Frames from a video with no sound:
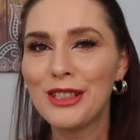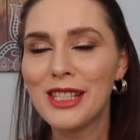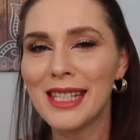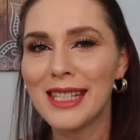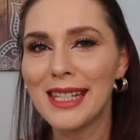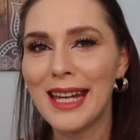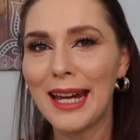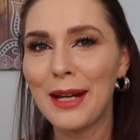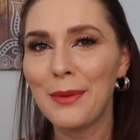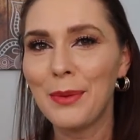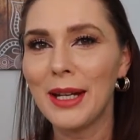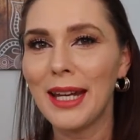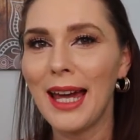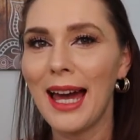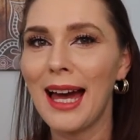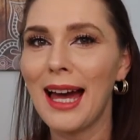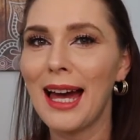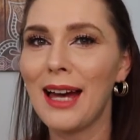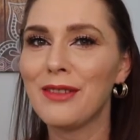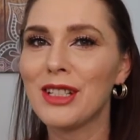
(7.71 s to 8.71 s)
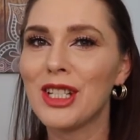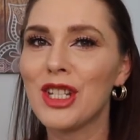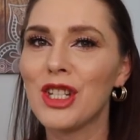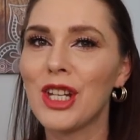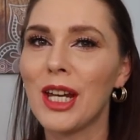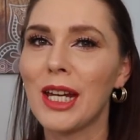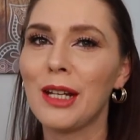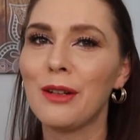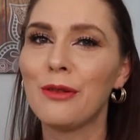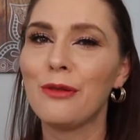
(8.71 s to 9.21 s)
Today we have a
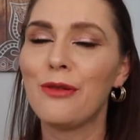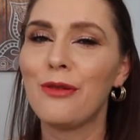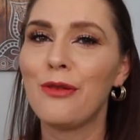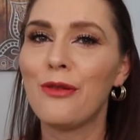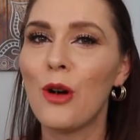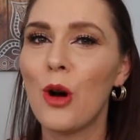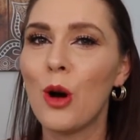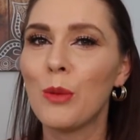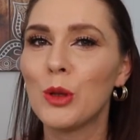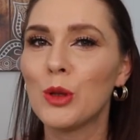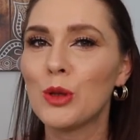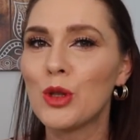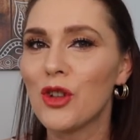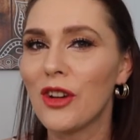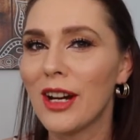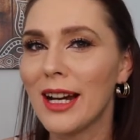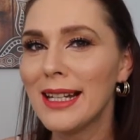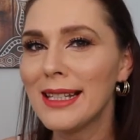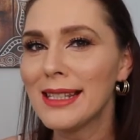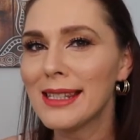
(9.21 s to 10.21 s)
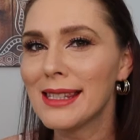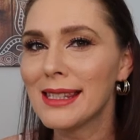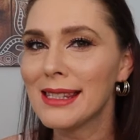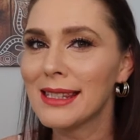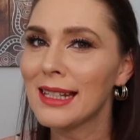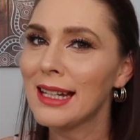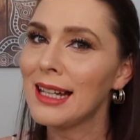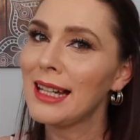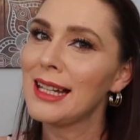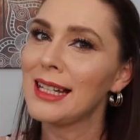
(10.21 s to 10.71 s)
Shein formal dress